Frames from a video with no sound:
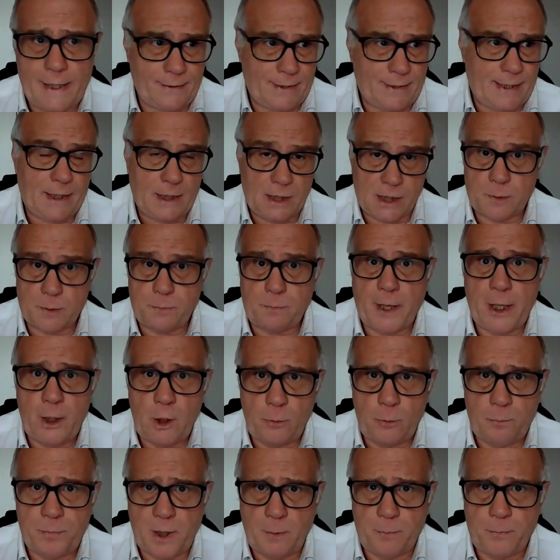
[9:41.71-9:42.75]
and that
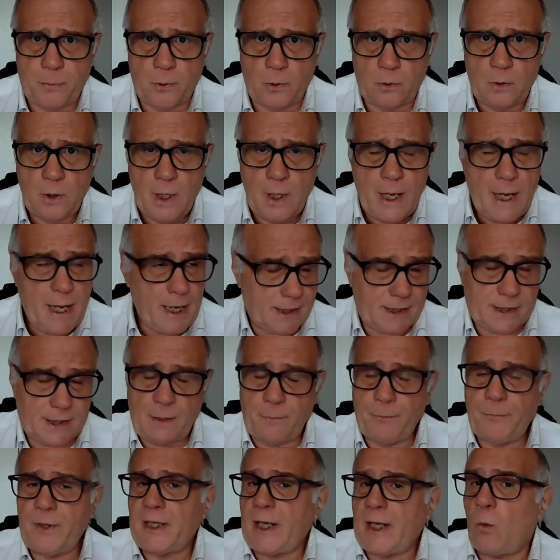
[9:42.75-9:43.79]
inspire people is
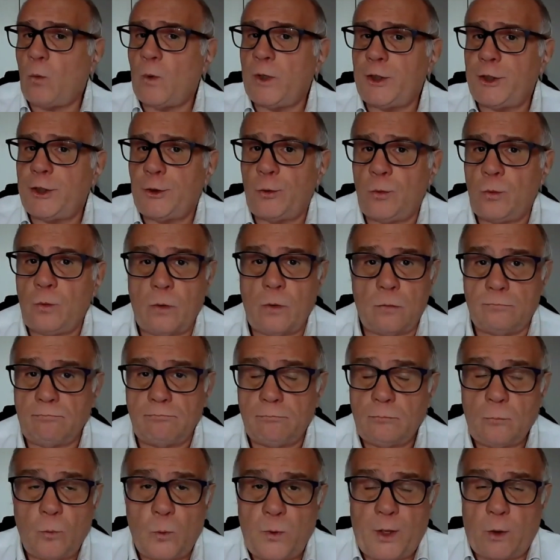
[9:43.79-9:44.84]
something that we do
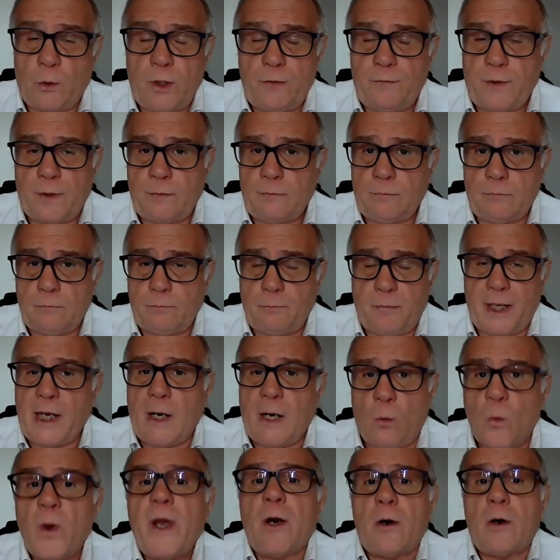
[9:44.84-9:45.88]
without even
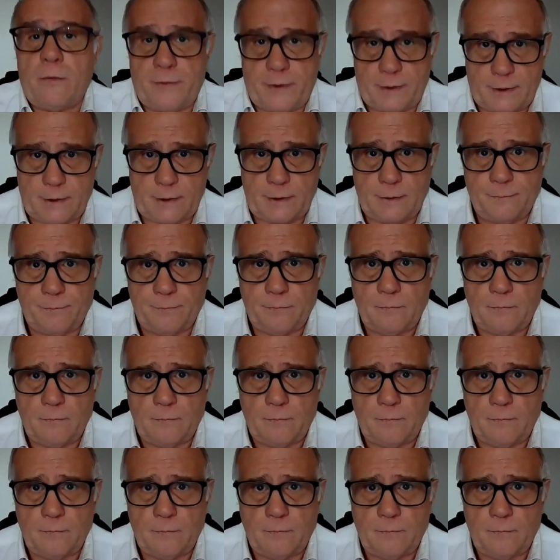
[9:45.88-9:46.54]
being aware of it.